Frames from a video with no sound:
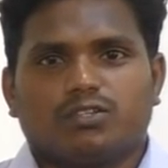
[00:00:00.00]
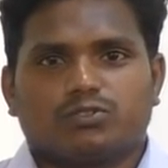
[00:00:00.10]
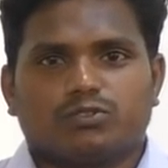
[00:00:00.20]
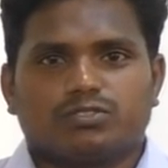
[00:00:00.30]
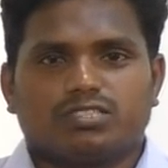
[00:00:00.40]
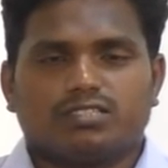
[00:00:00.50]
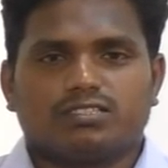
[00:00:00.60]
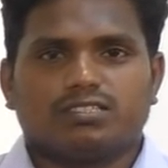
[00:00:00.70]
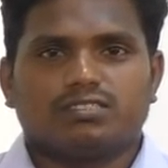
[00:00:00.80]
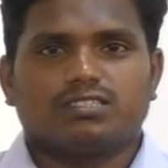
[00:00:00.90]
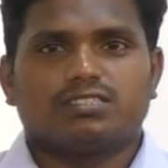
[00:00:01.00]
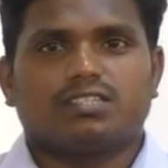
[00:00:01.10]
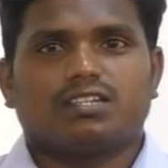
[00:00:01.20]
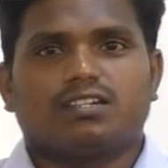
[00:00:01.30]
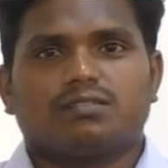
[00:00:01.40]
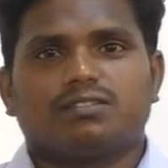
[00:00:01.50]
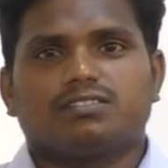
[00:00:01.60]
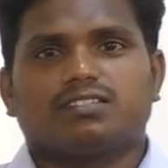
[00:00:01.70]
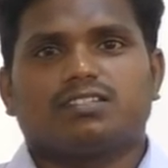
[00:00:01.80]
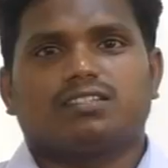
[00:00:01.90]
So, see, see, sincerity means
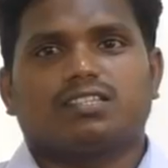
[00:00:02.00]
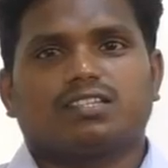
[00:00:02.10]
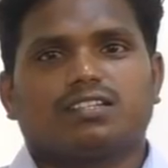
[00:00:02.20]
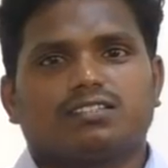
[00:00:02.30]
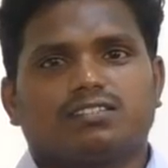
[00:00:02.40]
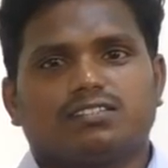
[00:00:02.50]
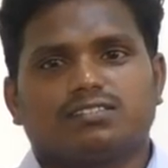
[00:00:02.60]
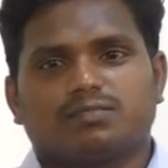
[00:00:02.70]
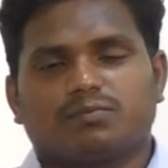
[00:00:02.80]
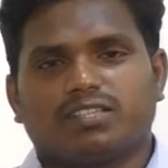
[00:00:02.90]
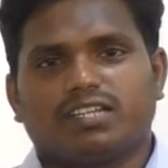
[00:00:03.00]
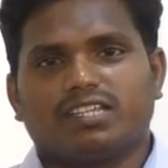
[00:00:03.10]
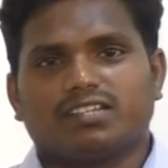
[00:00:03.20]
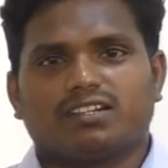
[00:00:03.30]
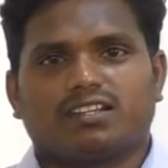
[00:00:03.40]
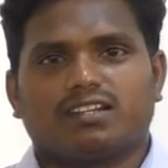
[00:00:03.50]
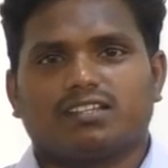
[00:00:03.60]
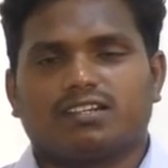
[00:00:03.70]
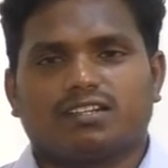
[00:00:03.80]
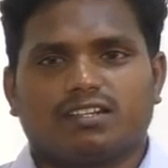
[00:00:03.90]
nothing like uh, simply reading and
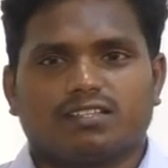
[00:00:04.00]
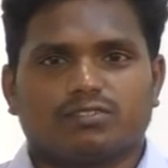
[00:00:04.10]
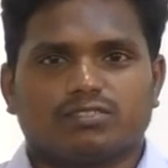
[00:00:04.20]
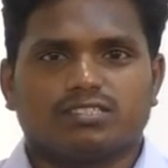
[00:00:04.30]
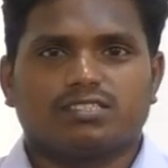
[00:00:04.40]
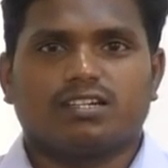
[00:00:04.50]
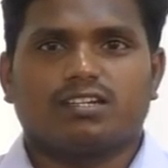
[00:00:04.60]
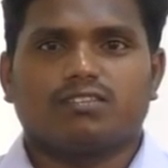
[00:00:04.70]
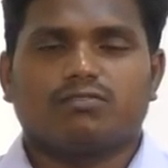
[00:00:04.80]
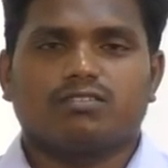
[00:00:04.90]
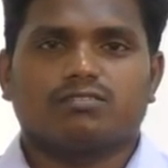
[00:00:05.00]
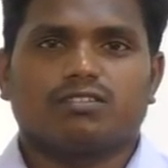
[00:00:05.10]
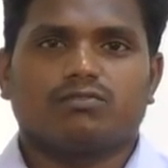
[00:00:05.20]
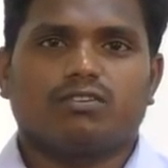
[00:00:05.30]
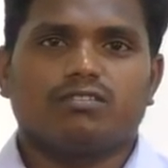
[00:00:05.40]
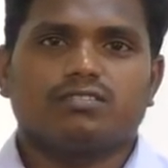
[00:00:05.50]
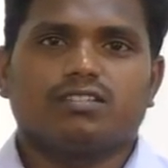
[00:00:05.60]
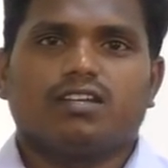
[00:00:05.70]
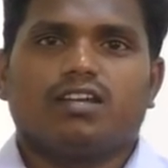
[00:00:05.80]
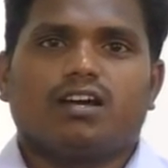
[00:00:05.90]
reading and reading. Now, sincerity it also involves
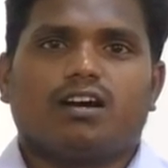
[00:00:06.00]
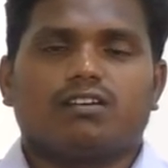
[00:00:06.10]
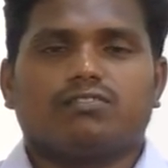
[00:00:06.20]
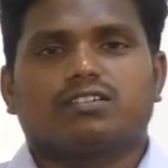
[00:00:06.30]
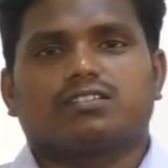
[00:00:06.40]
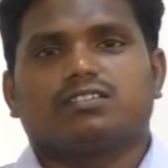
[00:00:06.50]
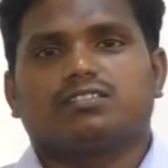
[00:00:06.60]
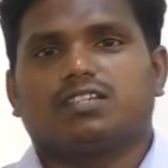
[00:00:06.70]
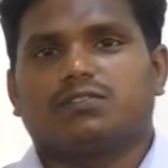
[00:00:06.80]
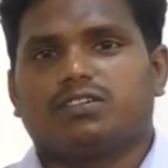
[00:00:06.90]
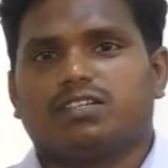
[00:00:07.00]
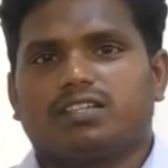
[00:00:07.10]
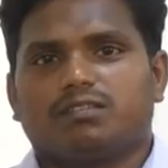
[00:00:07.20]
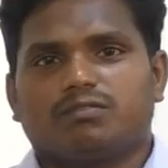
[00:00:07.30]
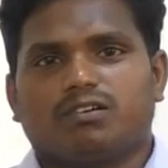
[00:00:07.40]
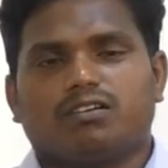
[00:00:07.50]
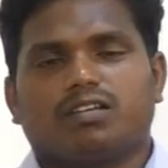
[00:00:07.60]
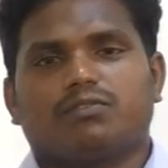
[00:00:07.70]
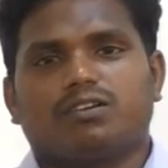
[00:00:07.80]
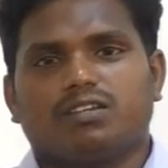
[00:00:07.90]
hard work. Every day, uh,
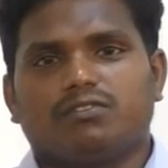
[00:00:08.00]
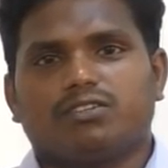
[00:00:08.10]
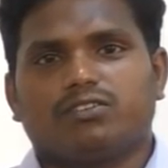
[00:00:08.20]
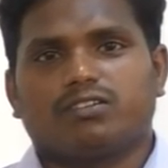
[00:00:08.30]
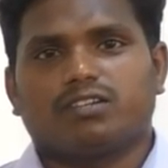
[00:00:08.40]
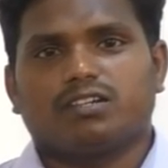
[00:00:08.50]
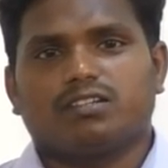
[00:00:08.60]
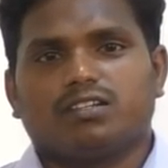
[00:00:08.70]
every day we need to read